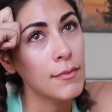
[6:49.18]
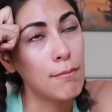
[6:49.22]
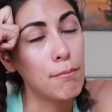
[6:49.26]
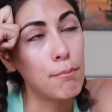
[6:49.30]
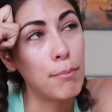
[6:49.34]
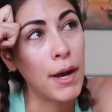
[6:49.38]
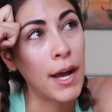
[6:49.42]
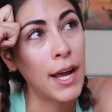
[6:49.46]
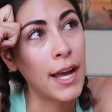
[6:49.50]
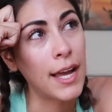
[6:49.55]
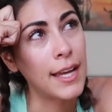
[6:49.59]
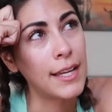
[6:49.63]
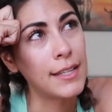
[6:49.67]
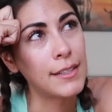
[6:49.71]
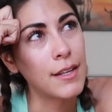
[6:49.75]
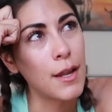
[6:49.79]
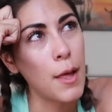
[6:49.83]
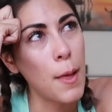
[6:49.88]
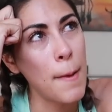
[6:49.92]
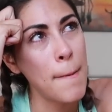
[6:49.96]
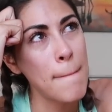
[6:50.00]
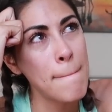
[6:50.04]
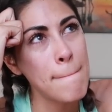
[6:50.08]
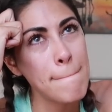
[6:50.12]
But
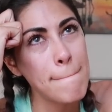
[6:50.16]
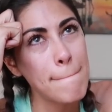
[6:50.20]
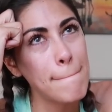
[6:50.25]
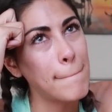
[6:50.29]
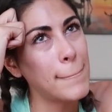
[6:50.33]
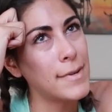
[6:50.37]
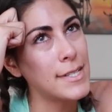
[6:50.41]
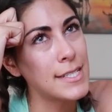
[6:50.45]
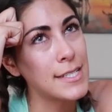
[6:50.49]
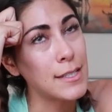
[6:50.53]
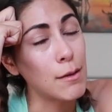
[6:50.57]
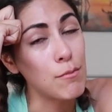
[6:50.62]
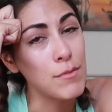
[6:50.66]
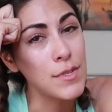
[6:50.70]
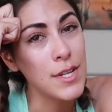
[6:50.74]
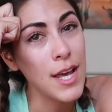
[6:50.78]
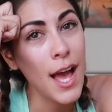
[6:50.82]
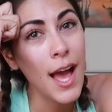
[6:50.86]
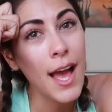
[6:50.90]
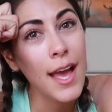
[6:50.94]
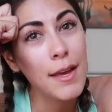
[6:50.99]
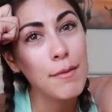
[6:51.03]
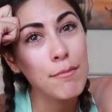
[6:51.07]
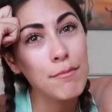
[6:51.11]

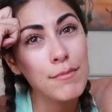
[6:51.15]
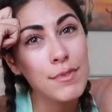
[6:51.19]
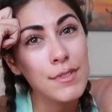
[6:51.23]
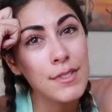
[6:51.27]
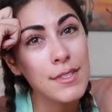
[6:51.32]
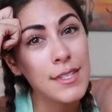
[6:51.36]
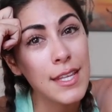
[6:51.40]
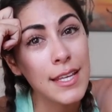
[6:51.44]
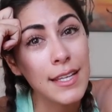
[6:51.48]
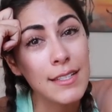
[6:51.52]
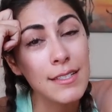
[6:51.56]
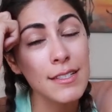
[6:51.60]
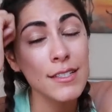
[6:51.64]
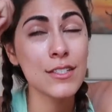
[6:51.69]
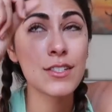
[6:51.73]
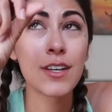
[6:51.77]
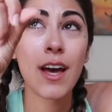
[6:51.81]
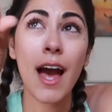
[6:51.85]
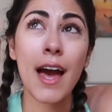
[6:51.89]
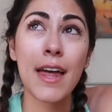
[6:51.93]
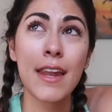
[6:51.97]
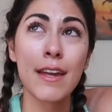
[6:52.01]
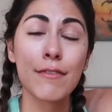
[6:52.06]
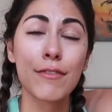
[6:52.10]
sometimes things
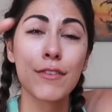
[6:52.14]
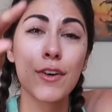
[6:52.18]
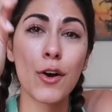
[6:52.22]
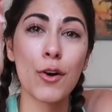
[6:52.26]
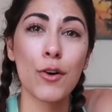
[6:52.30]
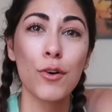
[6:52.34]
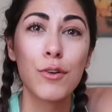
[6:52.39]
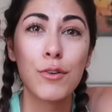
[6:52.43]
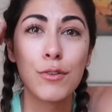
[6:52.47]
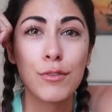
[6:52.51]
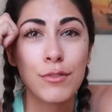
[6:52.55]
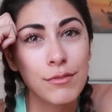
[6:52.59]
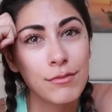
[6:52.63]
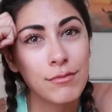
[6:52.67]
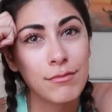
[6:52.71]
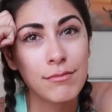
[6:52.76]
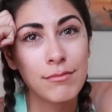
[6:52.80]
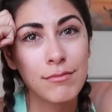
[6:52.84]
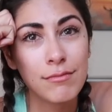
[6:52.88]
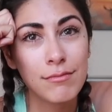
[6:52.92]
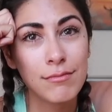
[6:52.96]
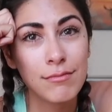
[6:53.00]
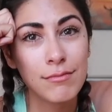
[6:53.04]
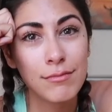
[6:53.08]
kind of go
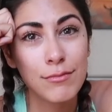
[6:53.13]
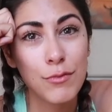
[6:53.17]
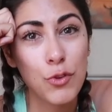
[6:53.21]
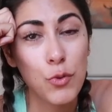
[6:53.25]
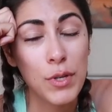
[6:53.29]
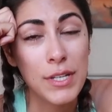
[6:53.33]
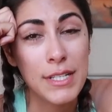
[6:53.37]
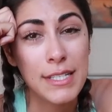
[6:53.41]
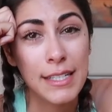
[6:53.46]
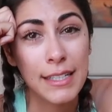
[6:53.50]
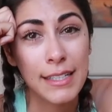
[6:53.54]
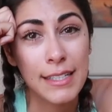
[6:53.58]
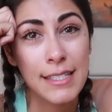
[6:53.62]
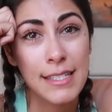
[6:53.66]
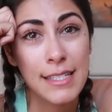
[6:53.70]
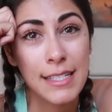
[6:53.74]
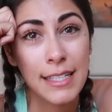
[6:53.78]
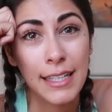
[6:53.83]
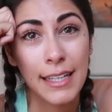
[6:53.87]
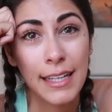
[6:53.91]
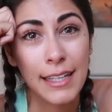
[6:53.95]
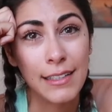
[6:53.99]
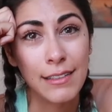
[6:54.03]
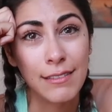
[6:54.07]

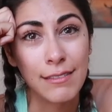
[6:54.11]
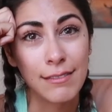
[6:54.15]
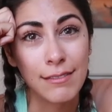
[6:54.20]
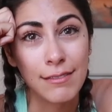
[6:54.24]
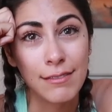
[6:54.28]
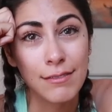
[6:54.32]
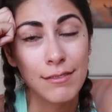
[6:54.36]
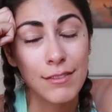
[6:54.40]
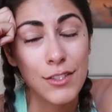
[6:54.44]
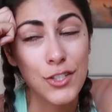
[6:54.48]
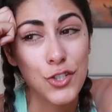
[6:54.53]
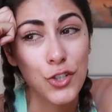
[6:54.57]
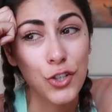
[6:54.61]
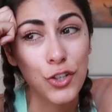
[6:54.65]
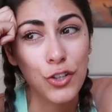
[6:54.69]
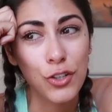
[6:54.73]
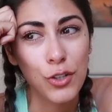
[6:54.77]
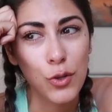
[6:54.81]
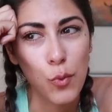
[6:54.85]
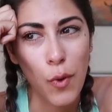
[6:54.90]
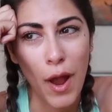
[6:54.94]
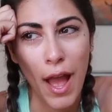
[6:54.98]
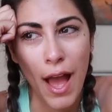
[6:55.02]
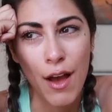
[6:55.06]
360 and
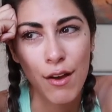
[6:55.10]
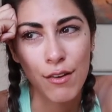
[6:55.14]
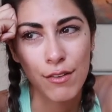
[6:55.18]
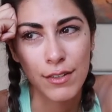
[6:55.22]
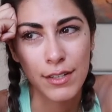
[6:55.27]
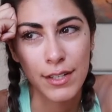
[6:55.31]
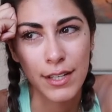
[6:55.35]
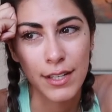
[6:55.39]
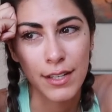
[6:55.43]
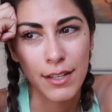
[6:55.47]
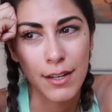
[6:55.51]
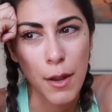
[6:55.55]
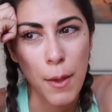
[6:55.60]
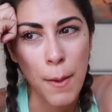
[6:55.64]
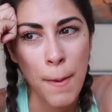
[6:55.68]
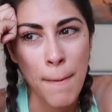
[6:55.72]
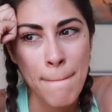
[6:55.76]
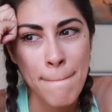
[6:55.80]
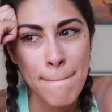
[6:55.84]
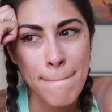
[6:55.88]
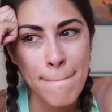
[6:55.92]
circle around and